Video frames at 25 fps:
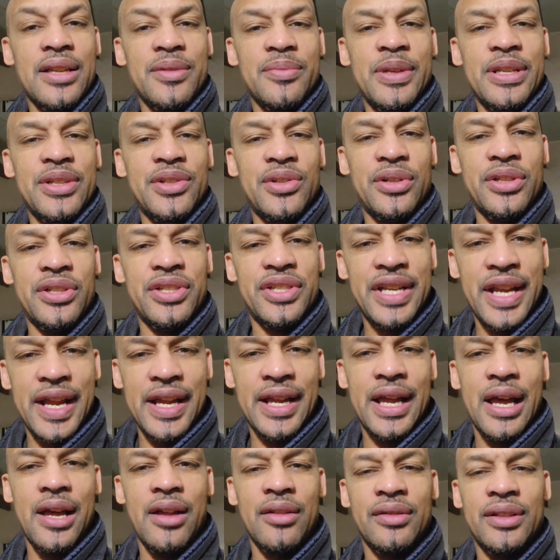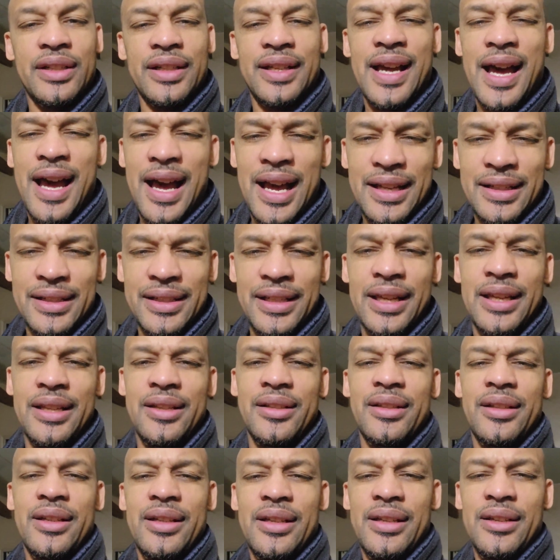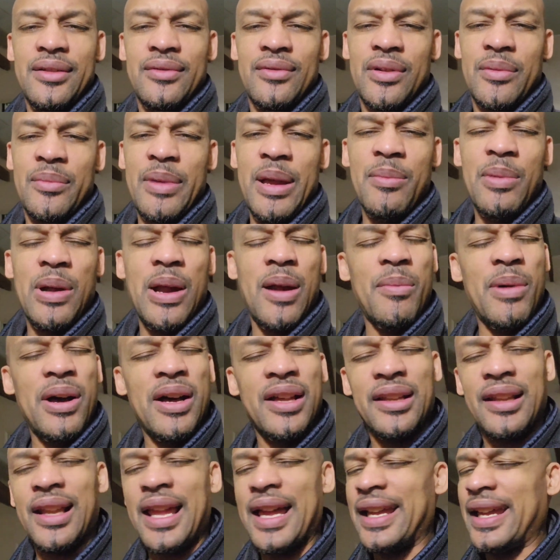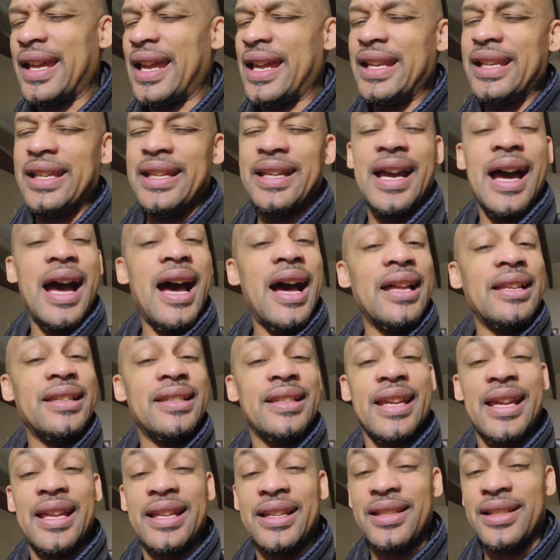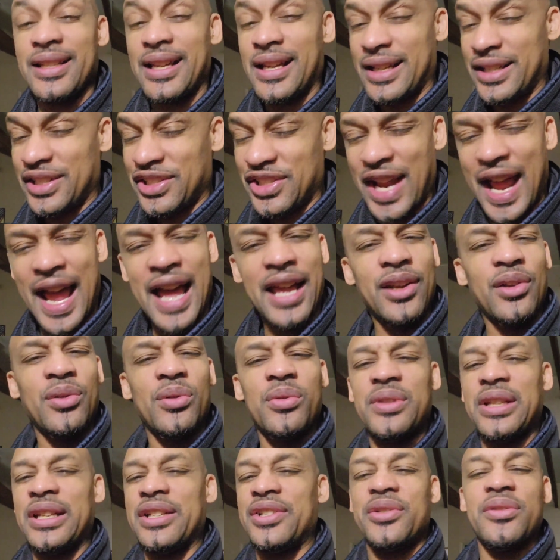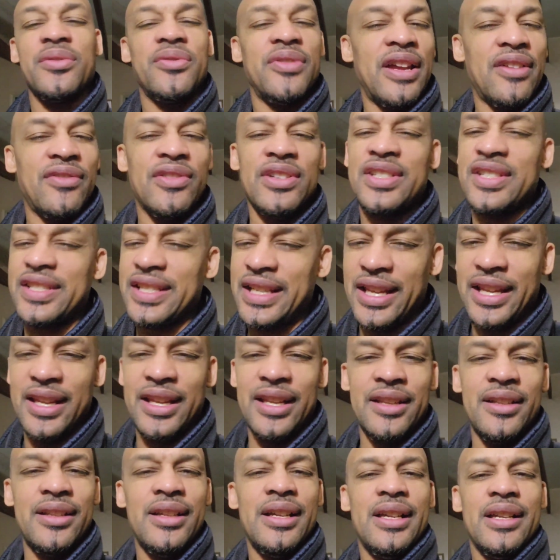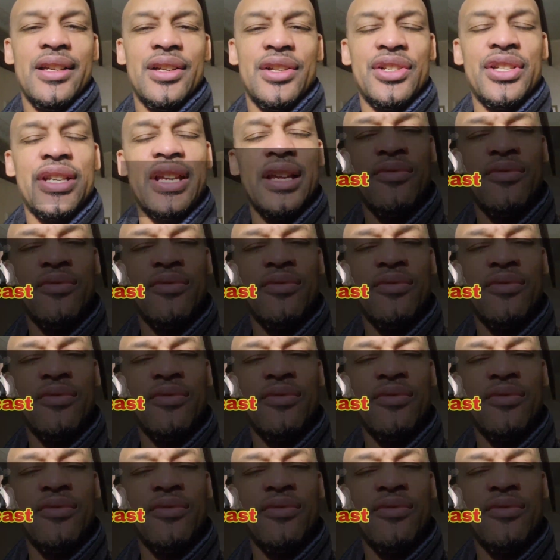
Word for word: Guys, make sure you check out the content. Remember, I'm unlike any content channel that you've ever seen because